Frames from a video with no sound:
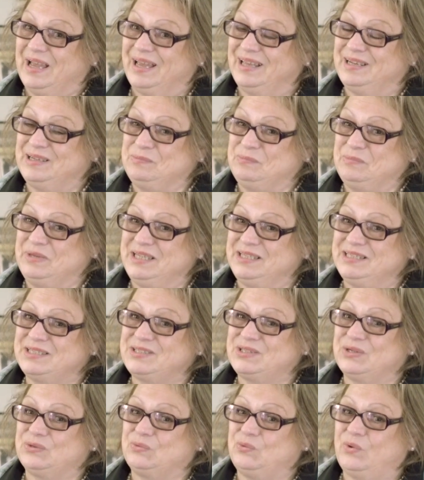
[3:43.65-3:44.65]
And it
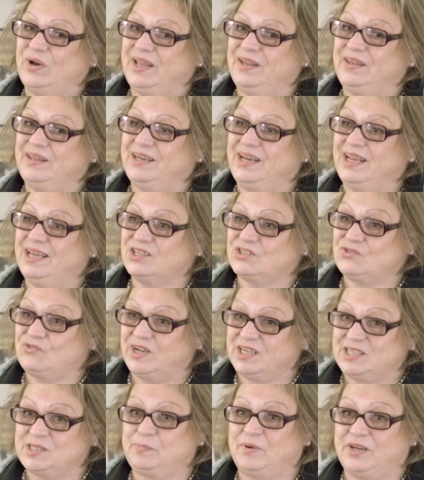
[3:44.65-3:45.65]
means that when the next
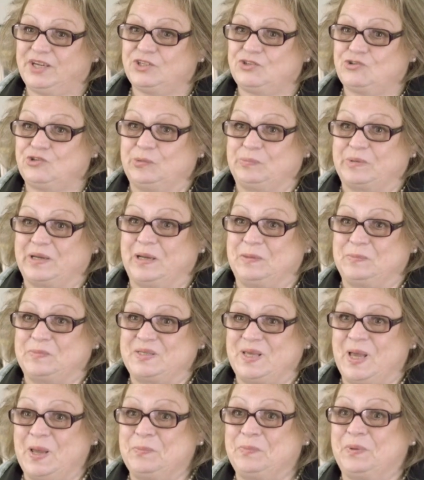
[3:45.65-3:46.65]
respite trip
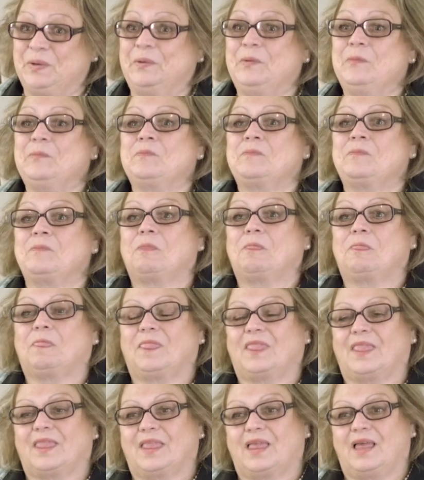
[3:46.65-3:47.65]
comes up,
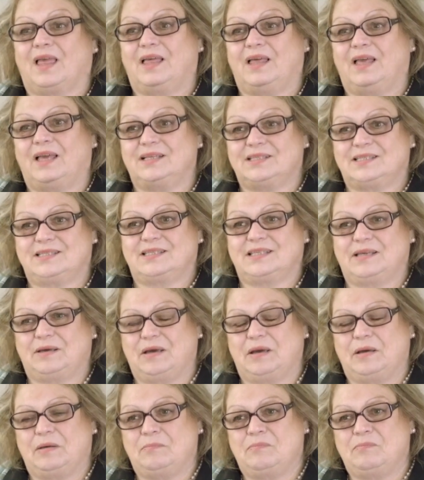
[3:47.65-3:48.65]
it's
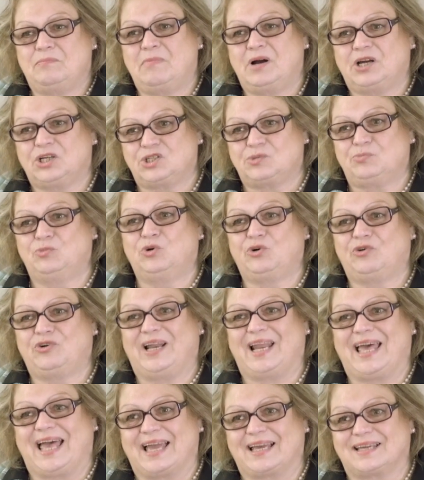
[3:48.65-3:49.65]
much more
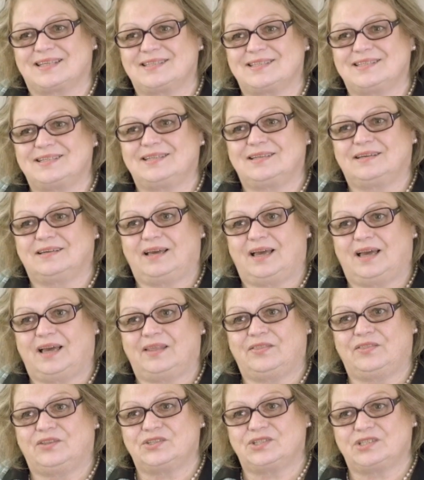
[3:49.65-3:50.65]
relaxed
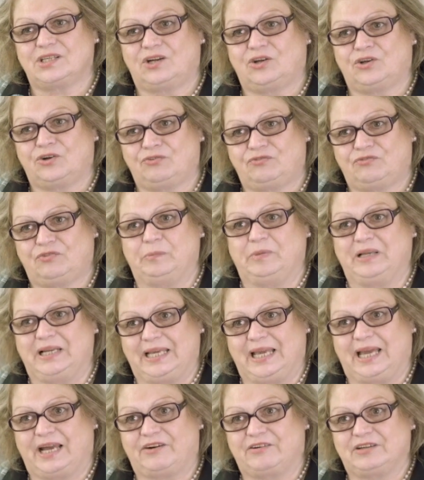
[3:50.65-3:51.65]
and there's a lot of
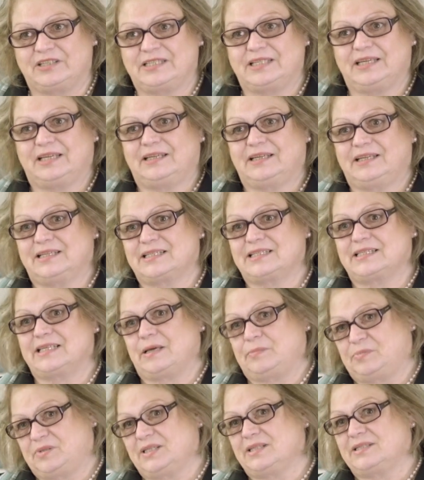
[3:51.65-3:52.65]
familiarity and
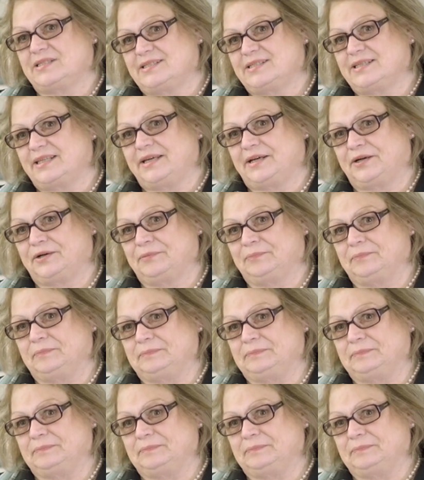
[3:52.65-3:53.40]
acceptance there.